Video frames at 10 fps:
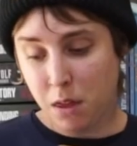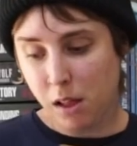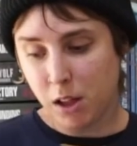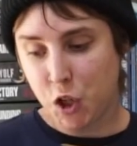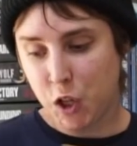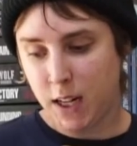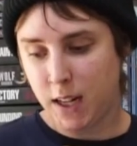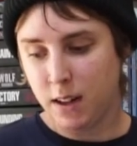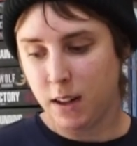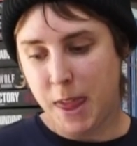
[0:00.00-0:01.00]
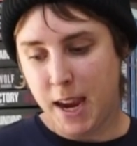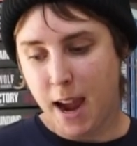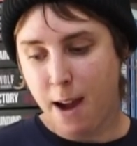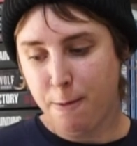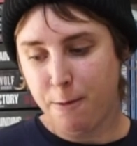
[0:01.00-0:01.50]
mythology, they
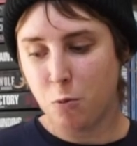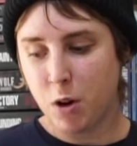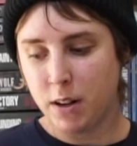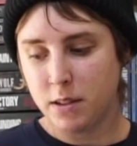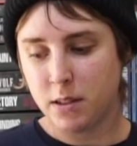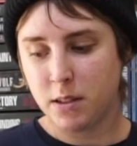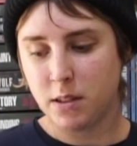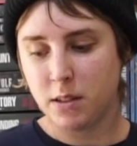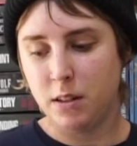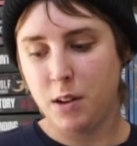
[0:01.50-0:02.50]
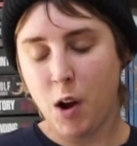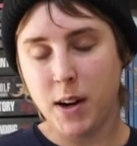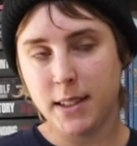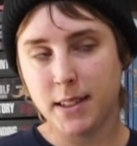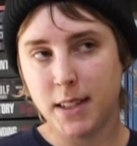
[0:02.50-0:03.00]
have what is not
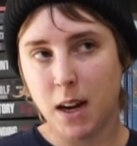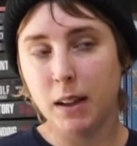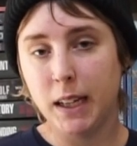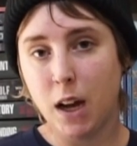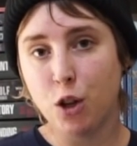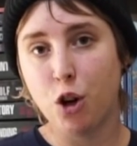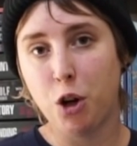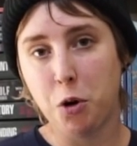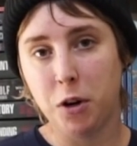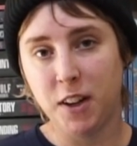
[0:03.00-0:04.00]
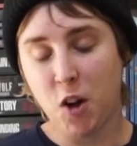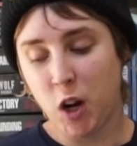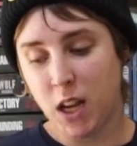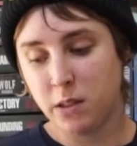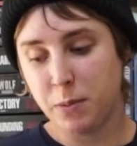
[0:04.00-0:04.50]
necessarily a god or a
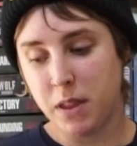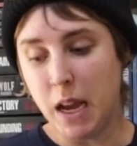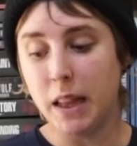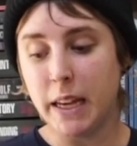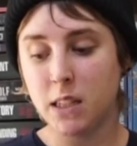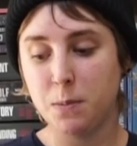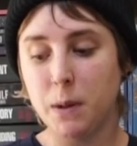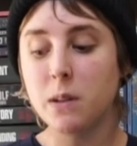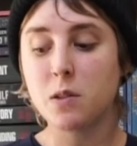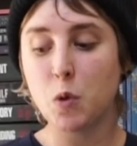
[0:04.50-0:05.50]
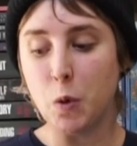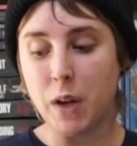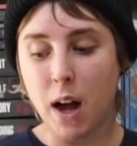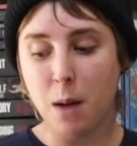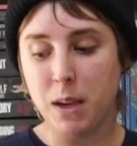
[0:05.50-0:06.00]
goddess, but they are like spirits called
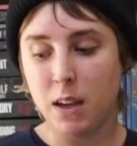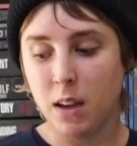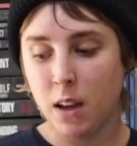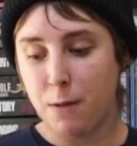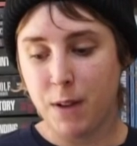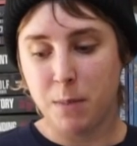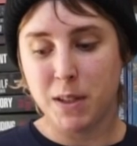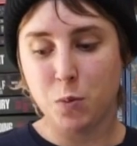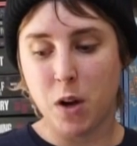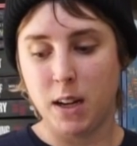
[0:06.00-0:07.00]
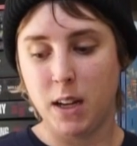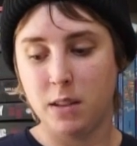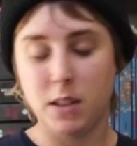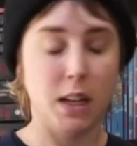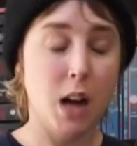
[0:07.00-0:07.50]
kami. A famous one
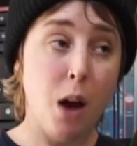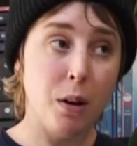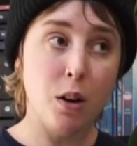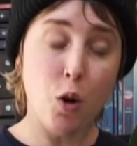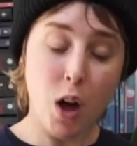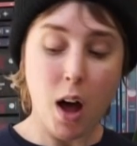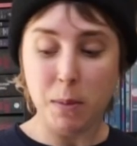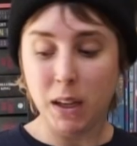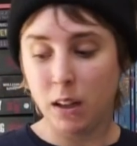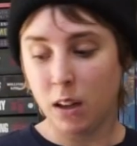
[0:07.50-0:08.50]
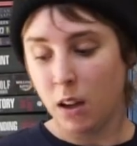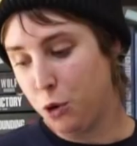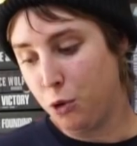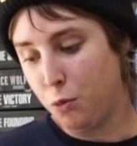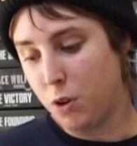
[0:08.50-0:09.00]
is Inari Okami,
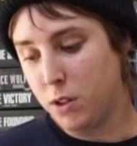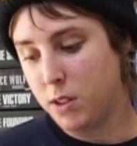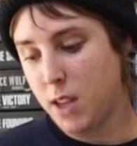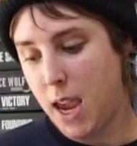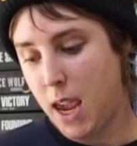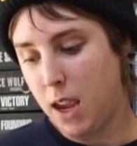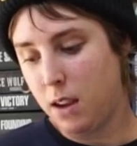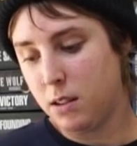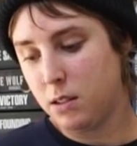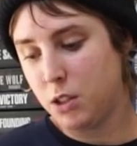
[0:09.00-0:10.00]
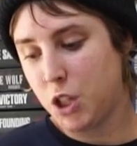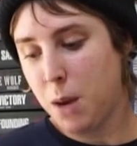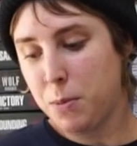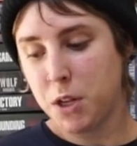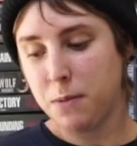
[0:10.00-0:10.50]
who was a
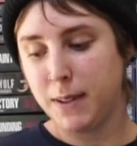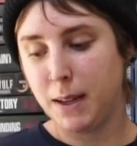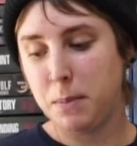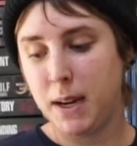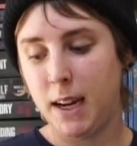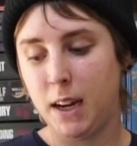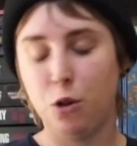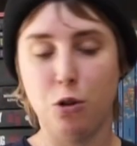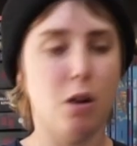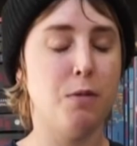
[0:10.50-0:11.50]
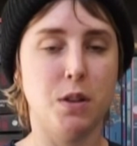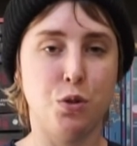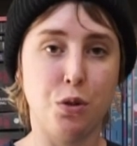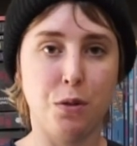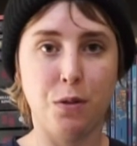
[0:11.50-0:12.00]
shape-shifting being who often
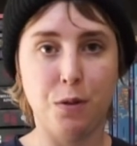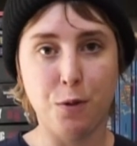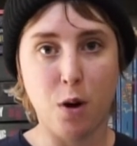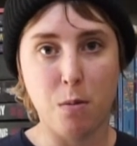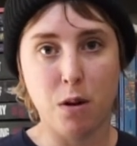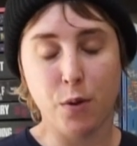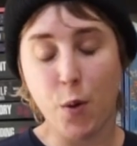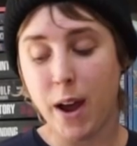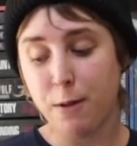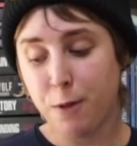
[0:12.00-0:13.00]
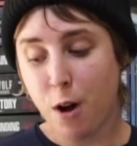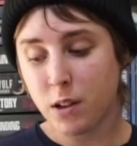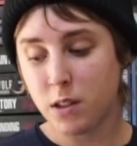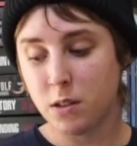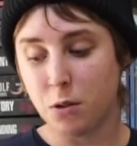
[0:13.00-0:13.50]
took the form of a white
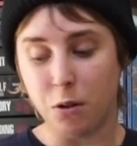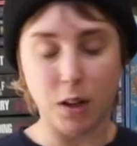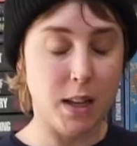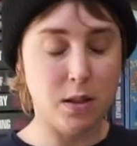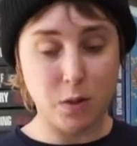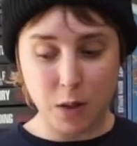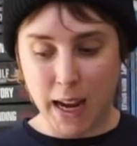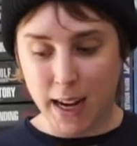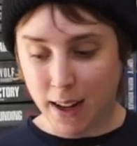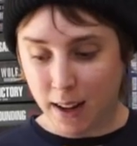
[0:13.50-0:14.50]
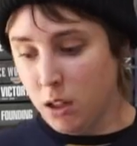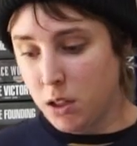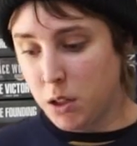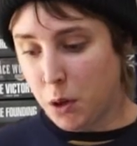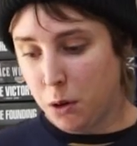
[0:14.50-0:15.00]
fox or kitsune.
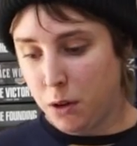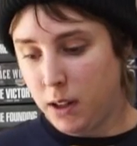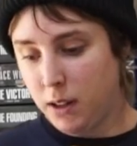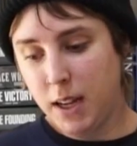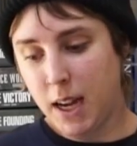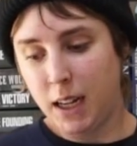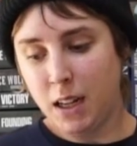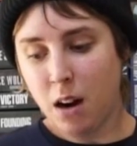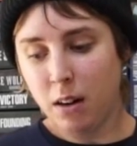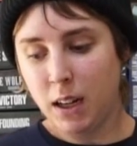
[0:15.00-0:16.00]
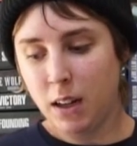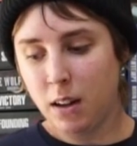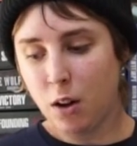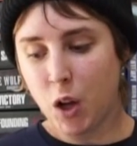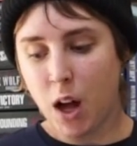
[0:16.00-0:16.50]
So yeah,
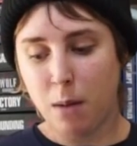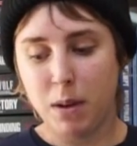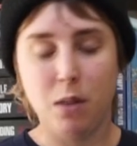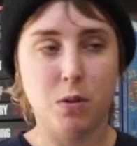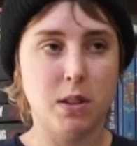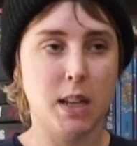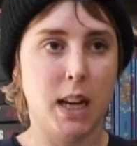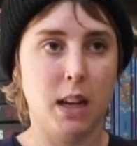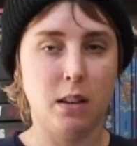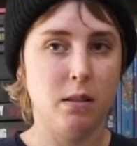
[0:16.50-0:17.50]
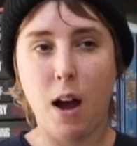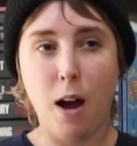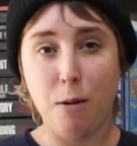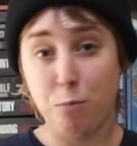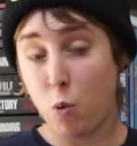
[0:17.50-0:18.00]
Inari Okami was like
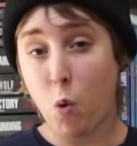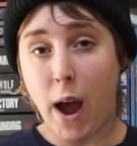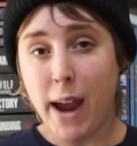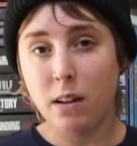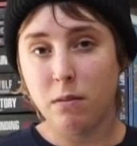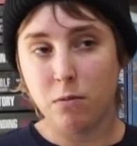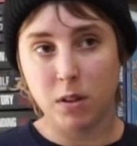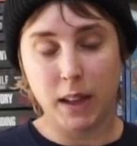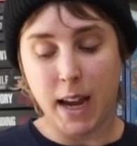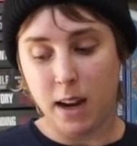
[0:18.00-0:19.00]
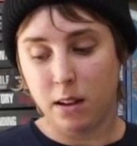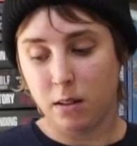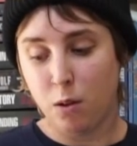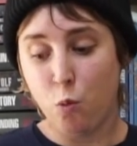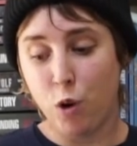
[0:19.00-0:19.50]
a quite
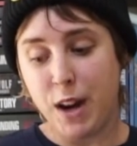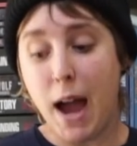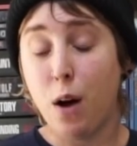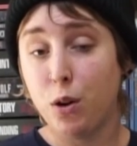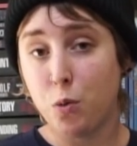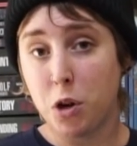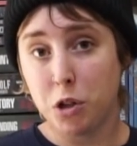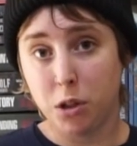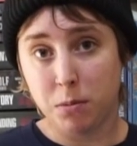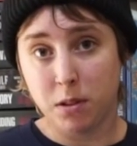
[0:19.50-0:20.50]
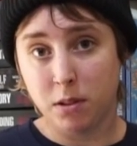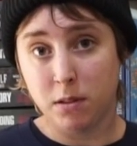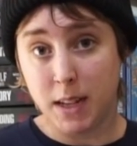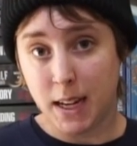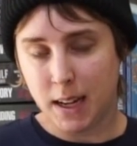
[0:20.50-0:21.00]
like renowned
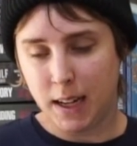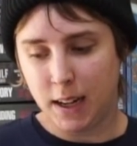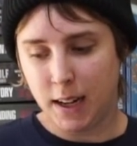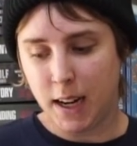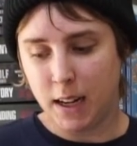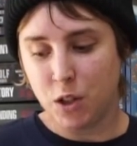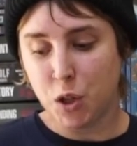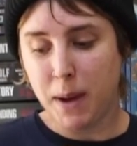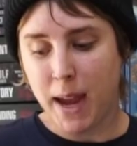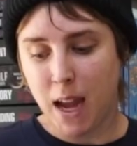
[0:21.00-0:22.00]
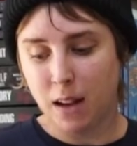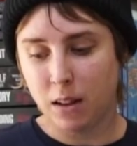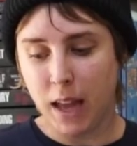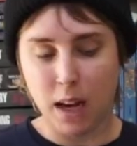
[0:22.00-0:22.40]
worshipped deity in Japan.